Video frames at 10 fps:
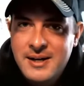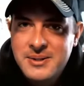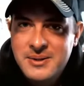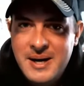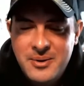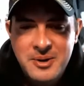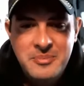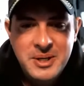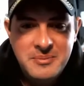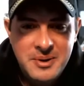I told that one
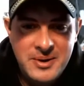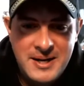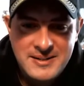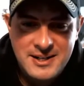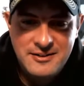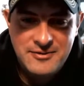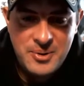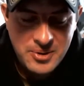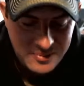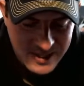to Big Mill when I was on the
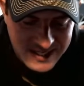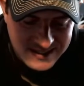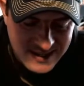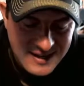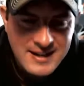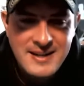phone with him last night.